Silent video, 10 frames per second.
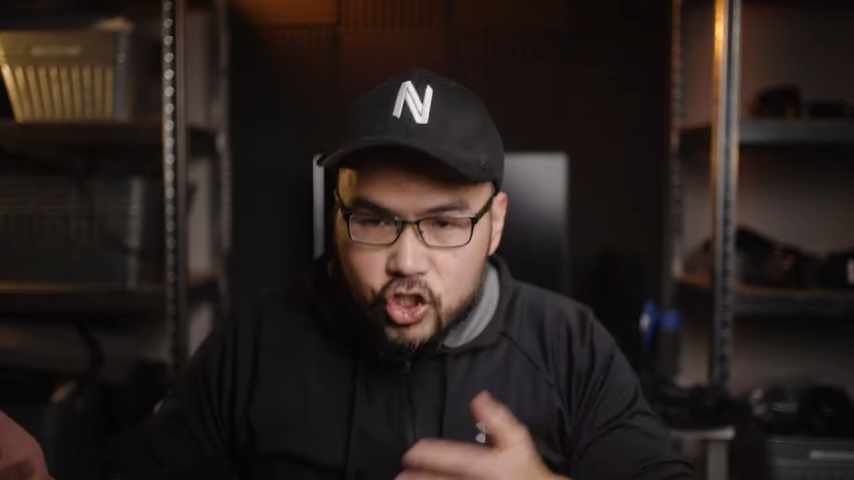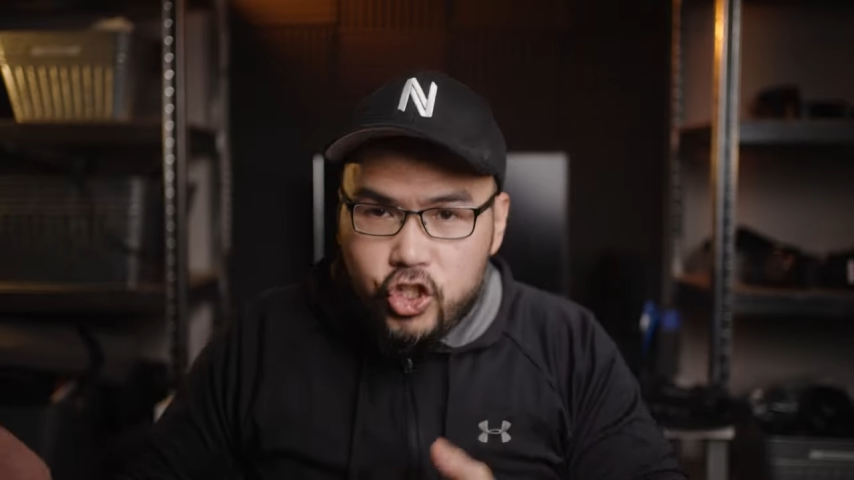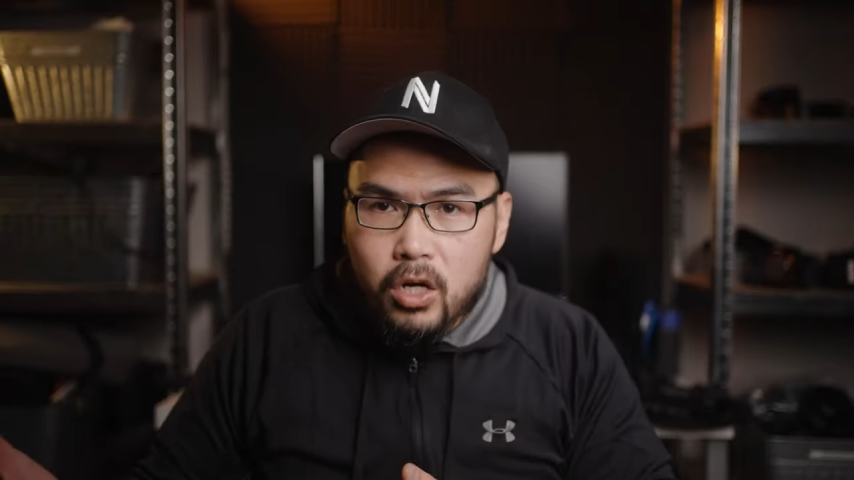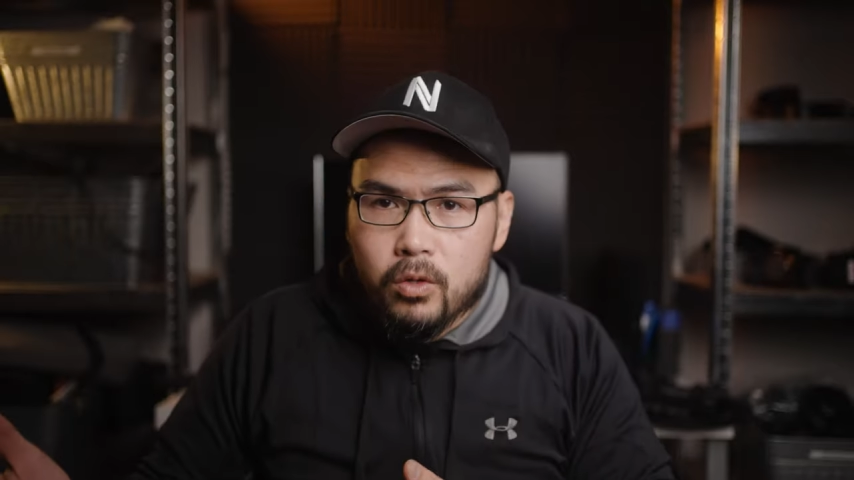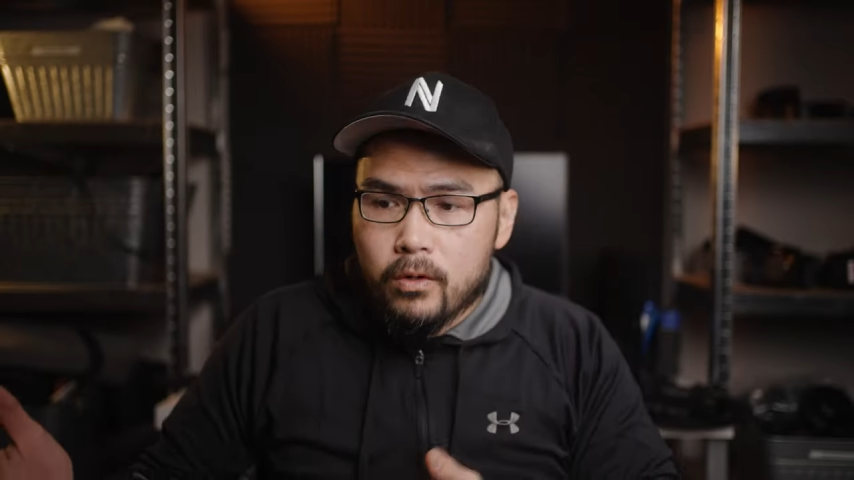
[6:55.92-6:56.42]

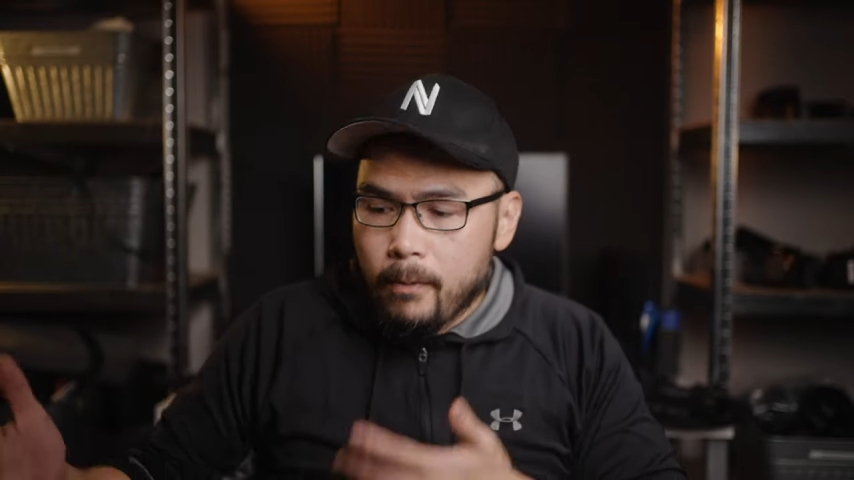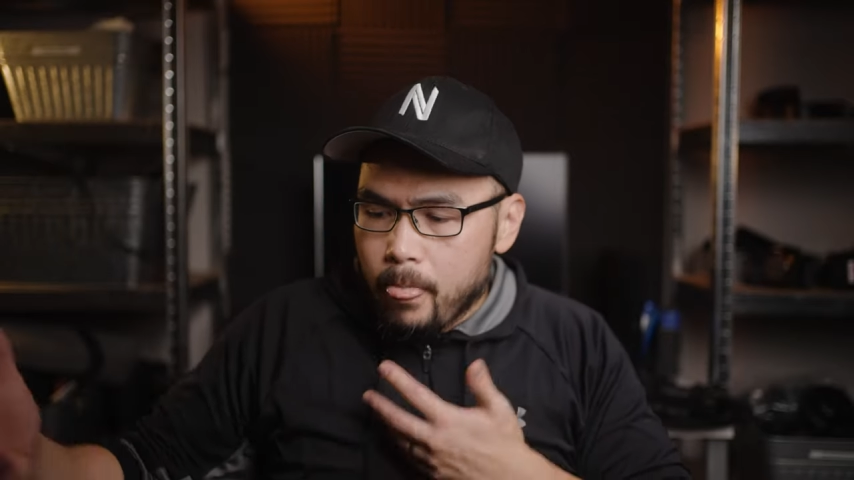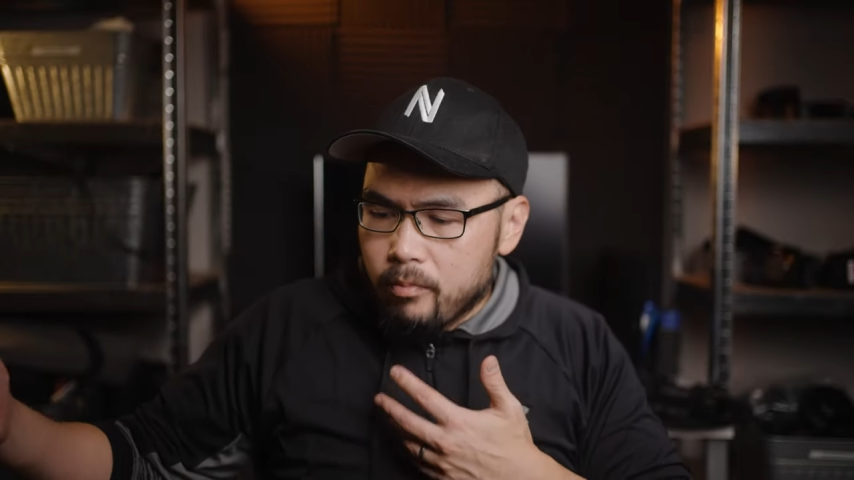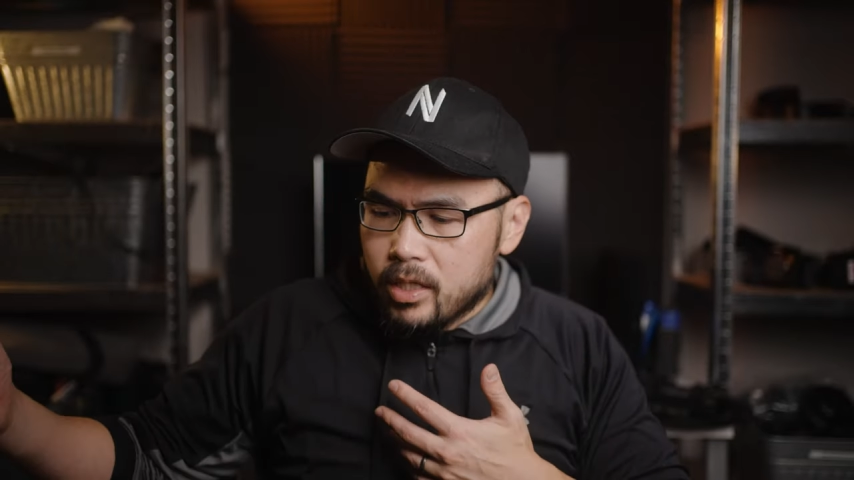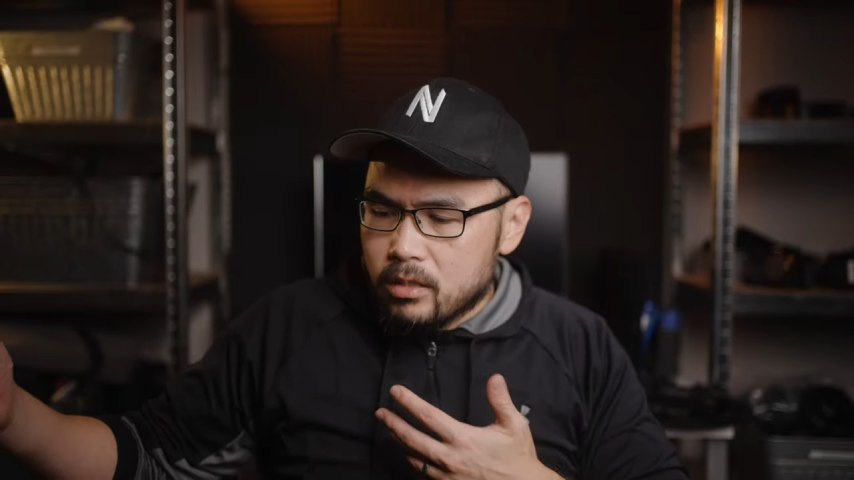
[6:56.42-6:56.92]
joan,
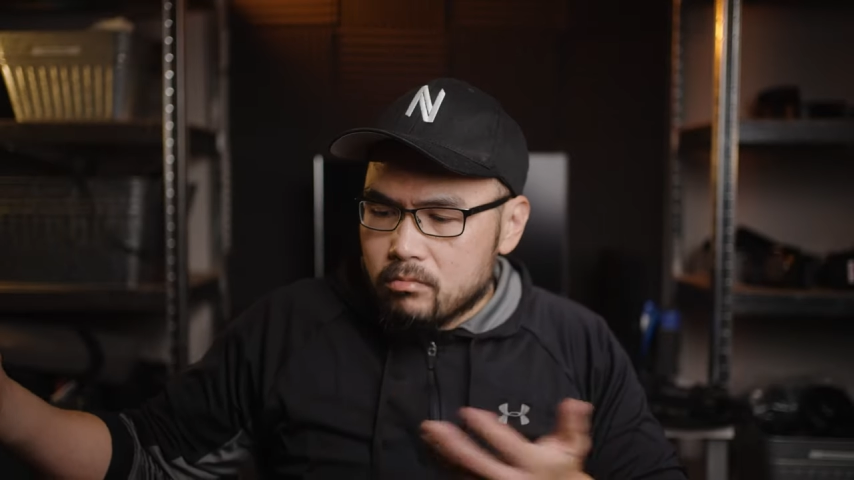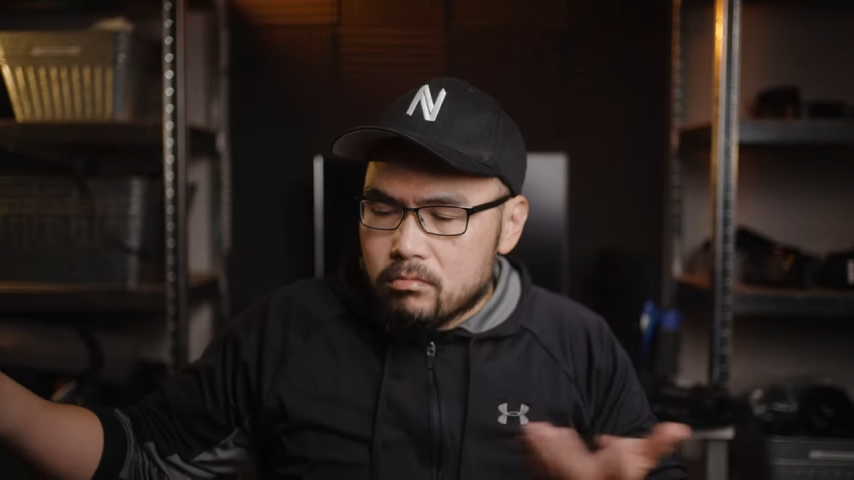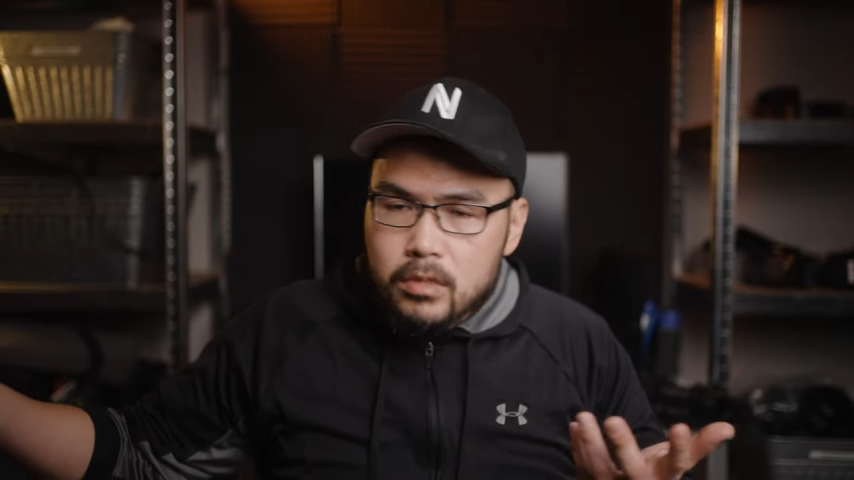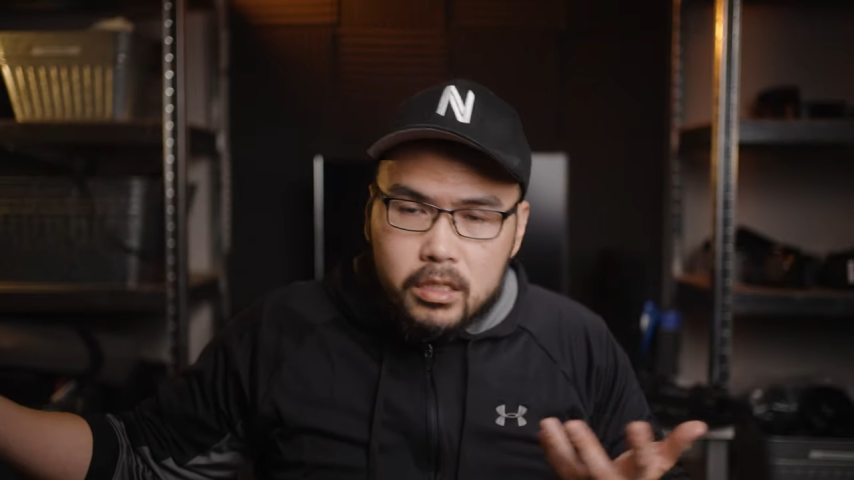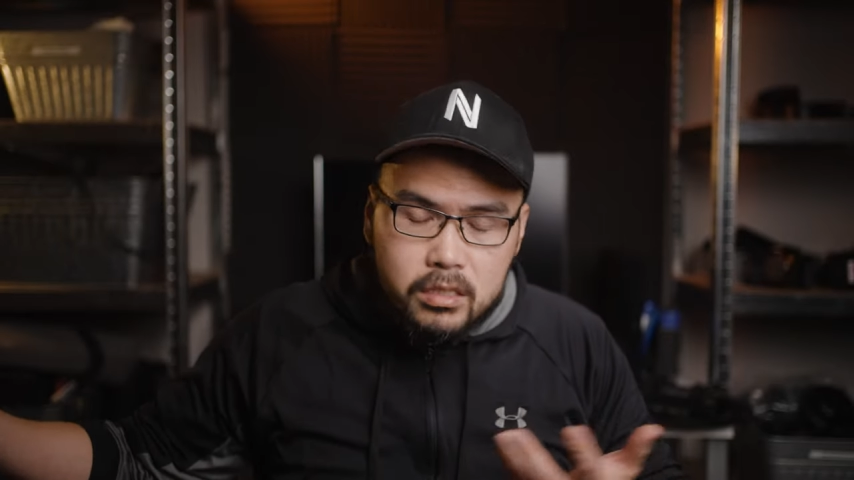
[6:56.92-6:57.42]
but
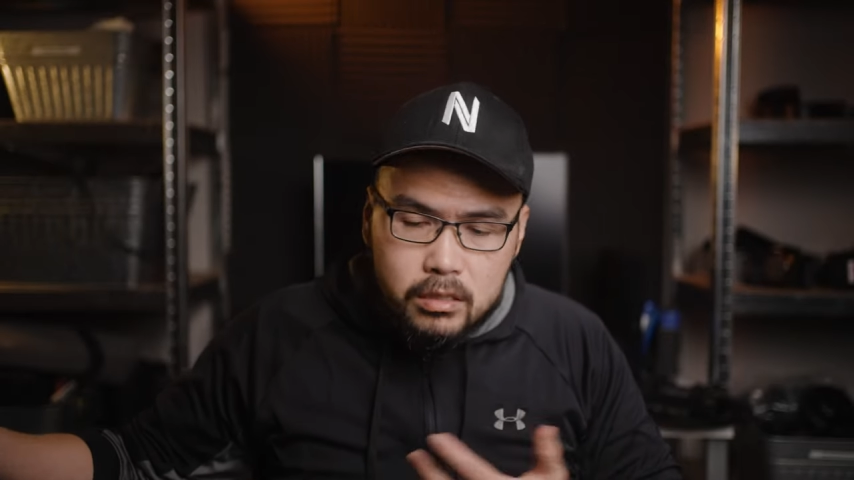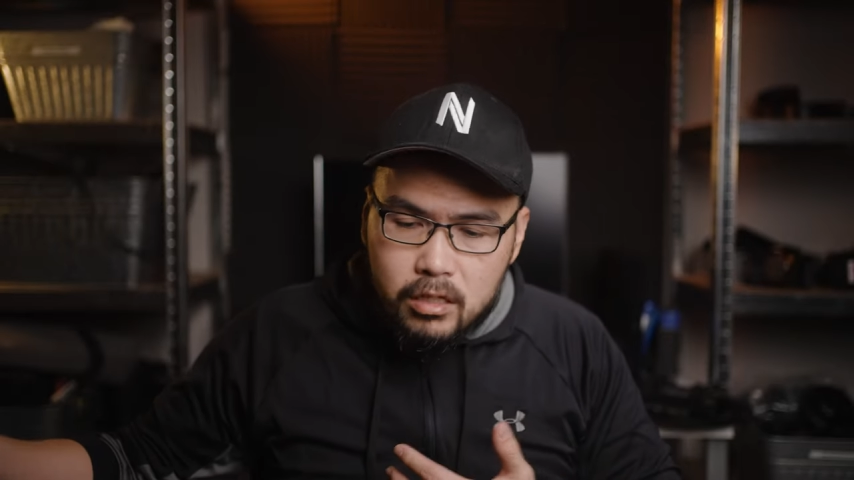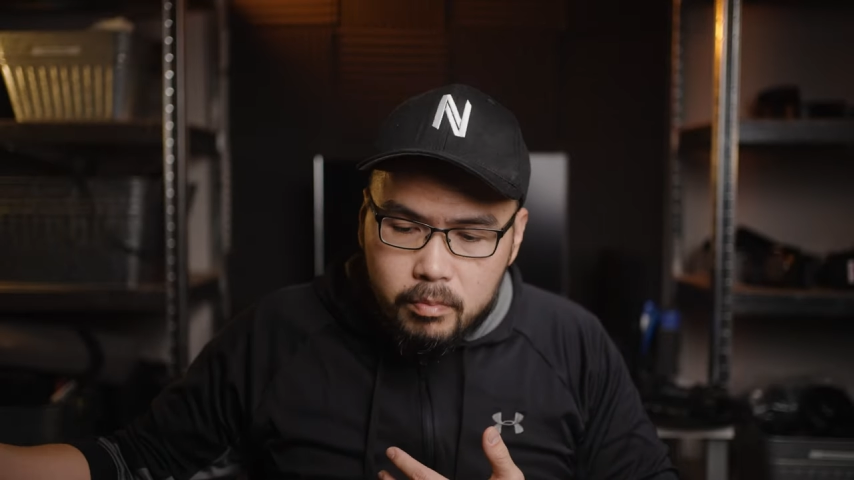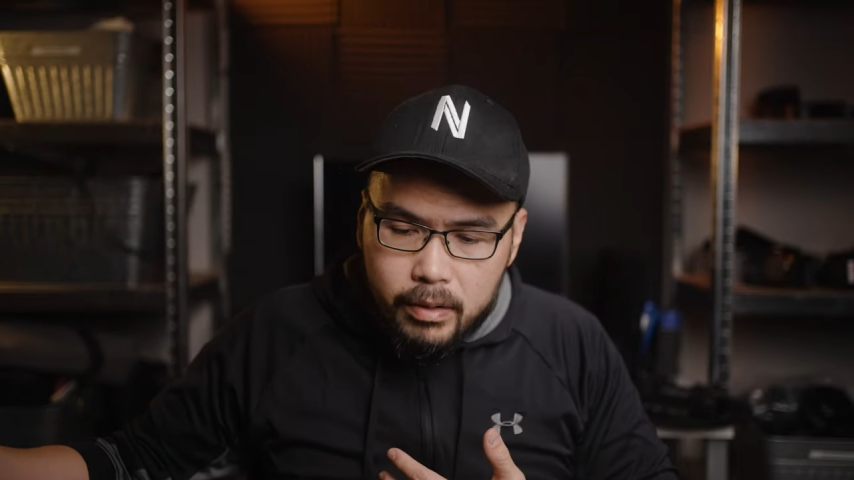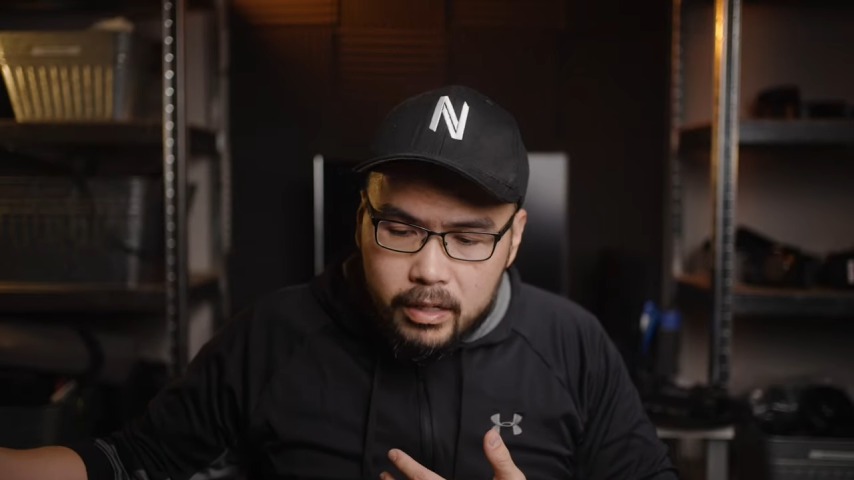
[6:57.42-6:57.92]
things that
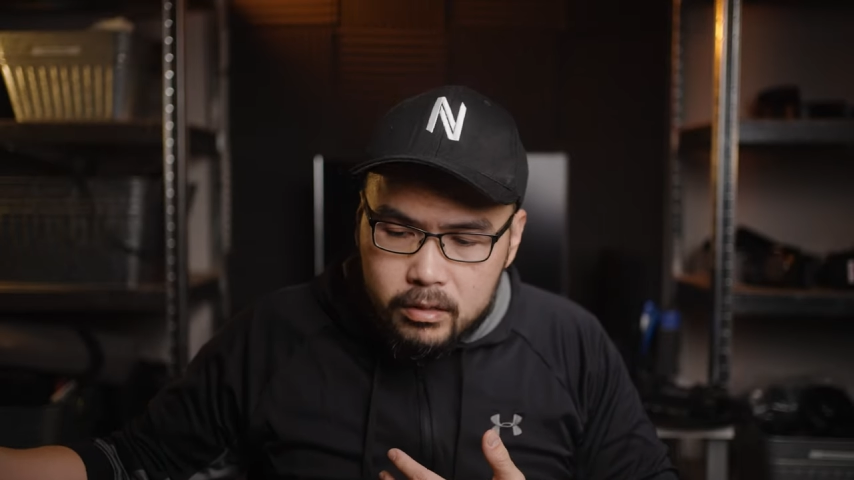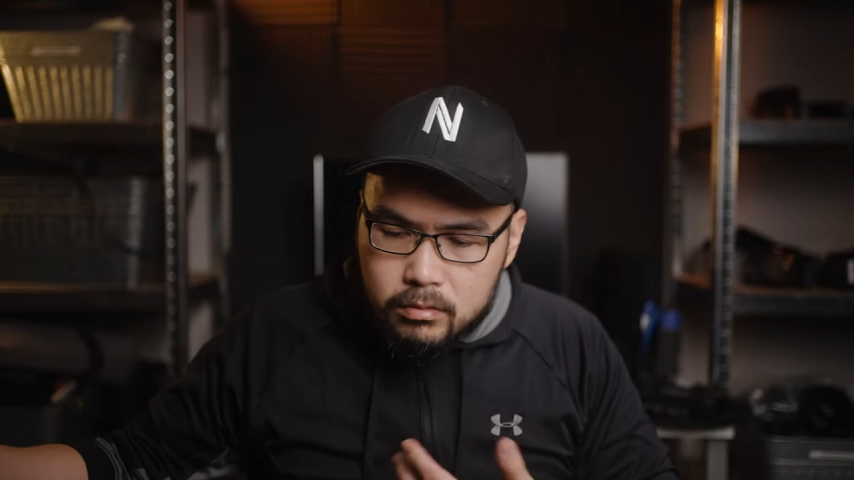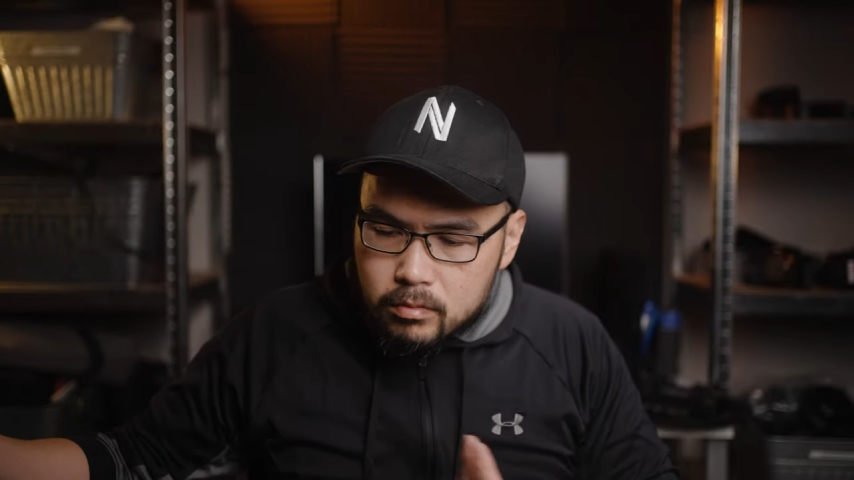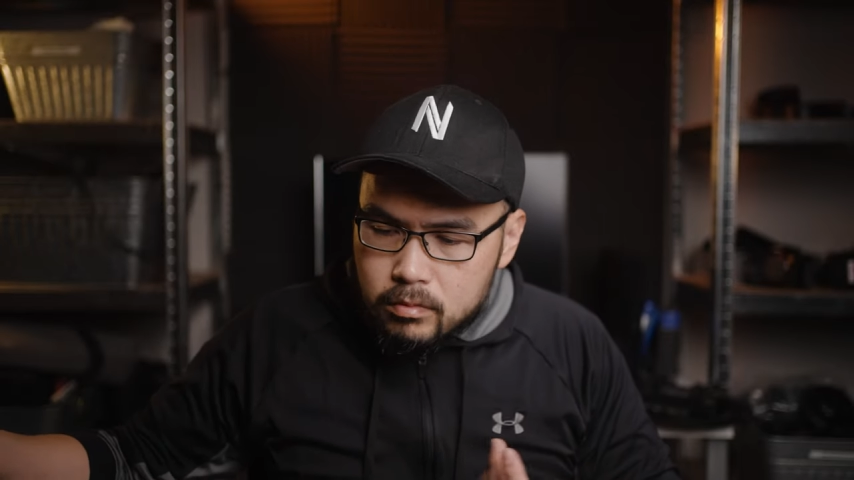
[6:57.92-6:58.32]
look better,